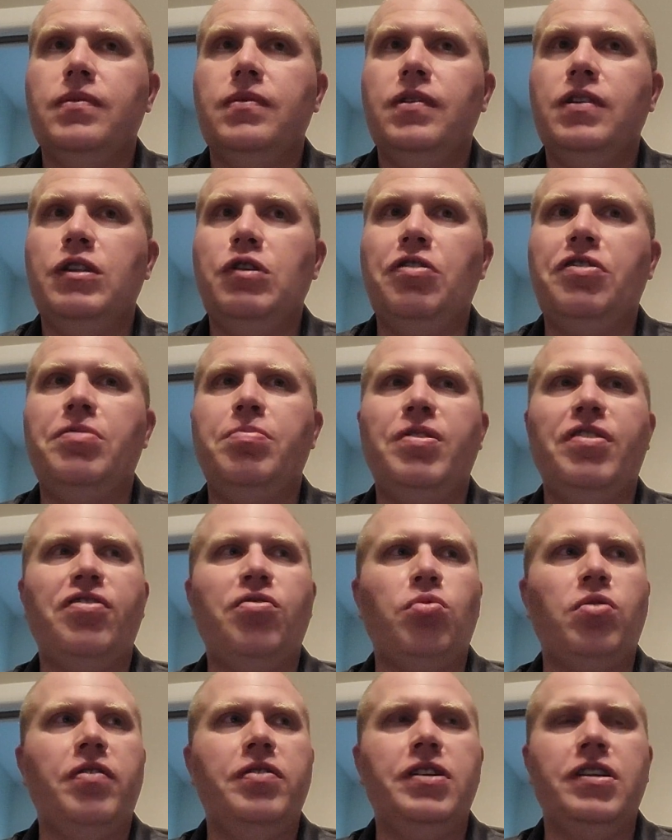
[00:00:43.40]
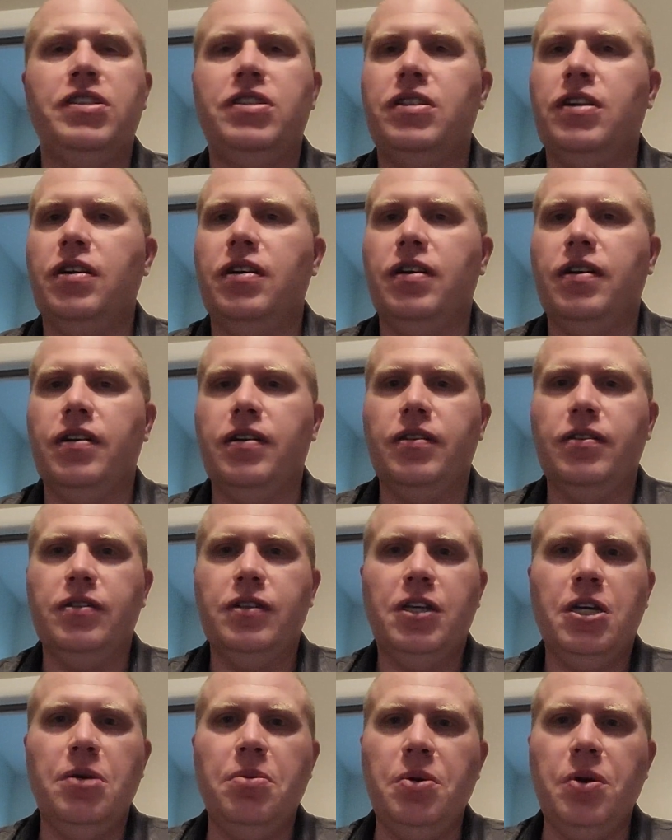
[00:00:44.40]
used to be sort of just a
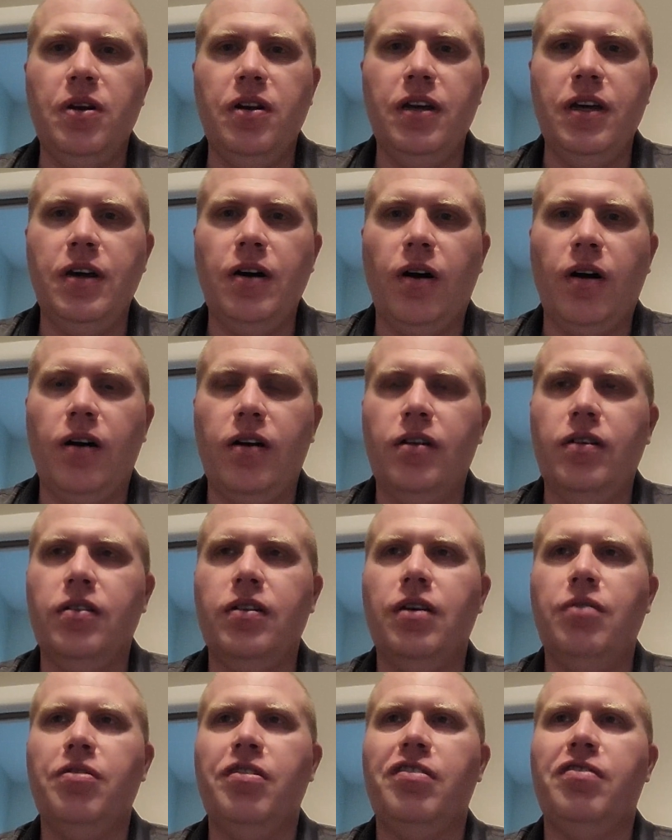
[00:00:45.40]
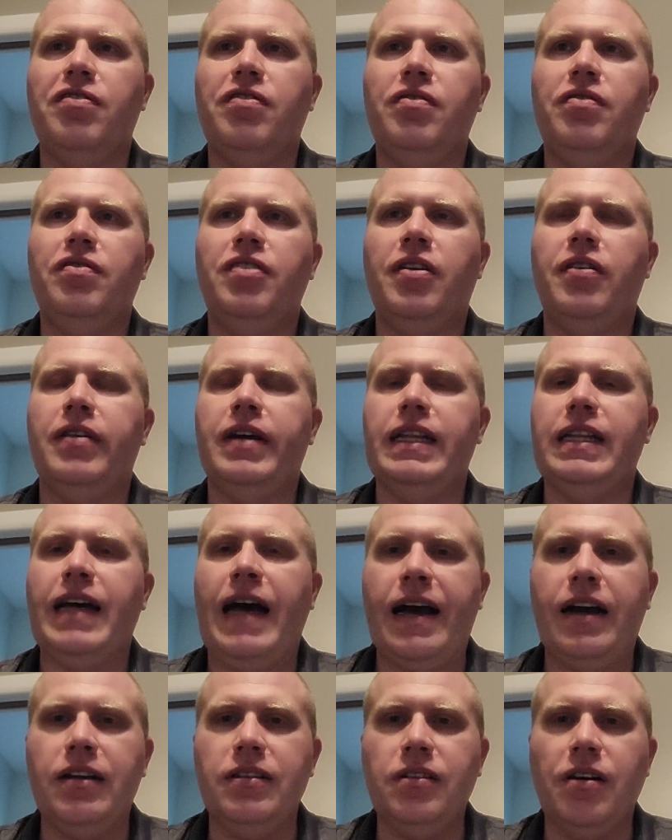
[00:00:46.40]
community garden. It was fairly
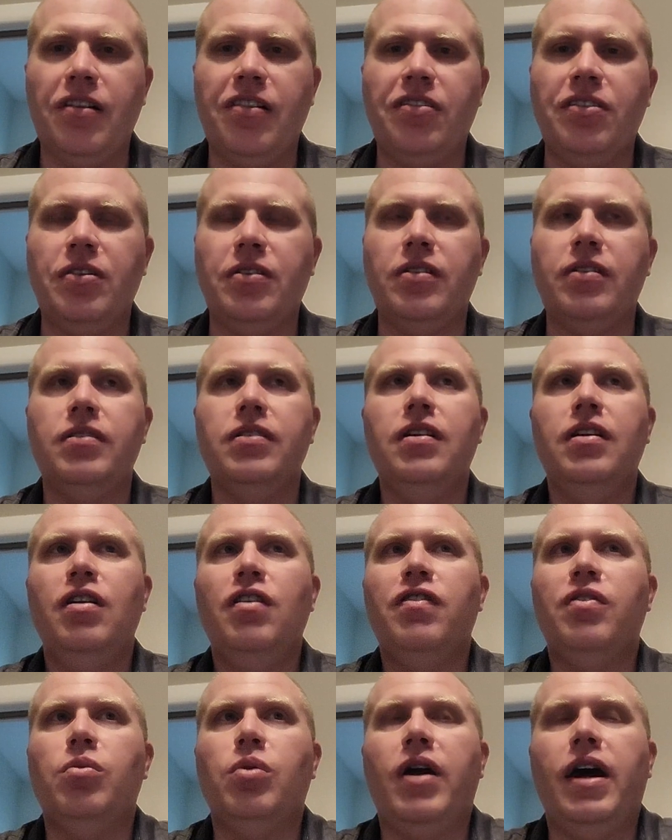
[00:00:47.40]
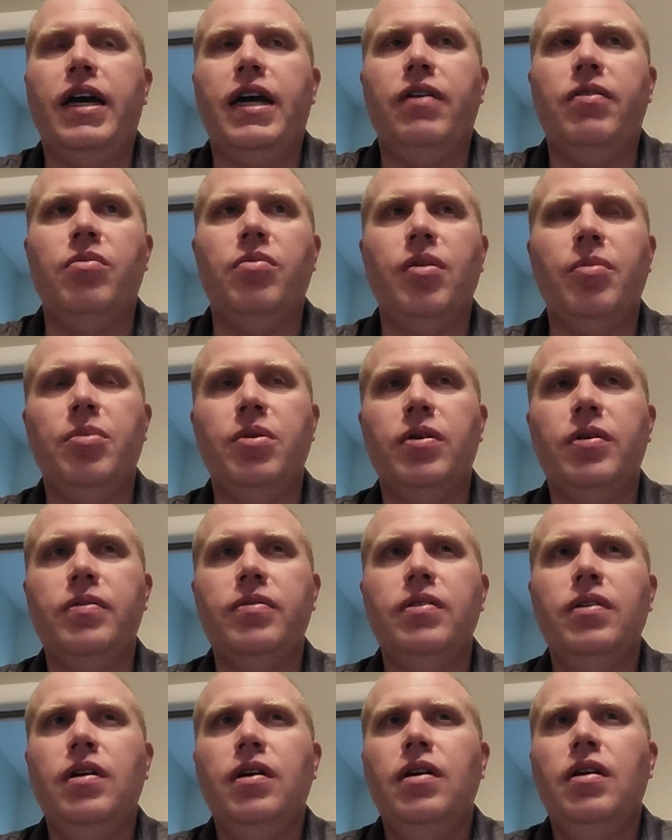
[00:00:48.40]
lackluster from what I can remember
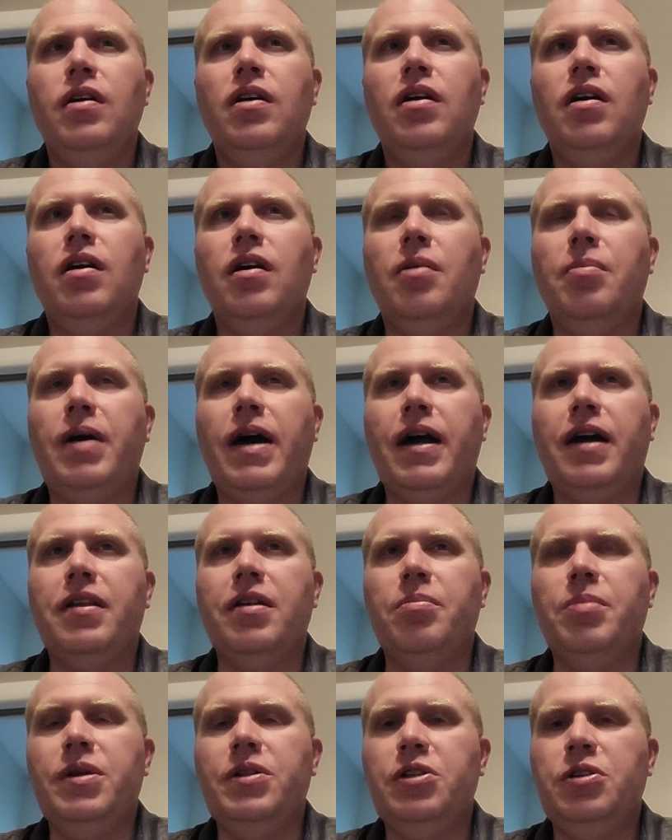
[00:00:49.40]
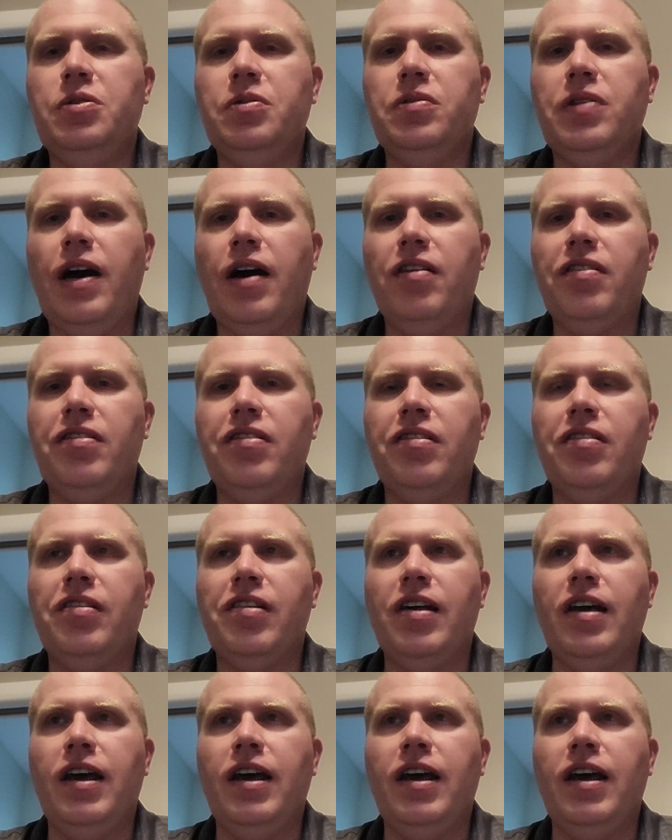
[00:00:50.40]
back in the mid 2000s.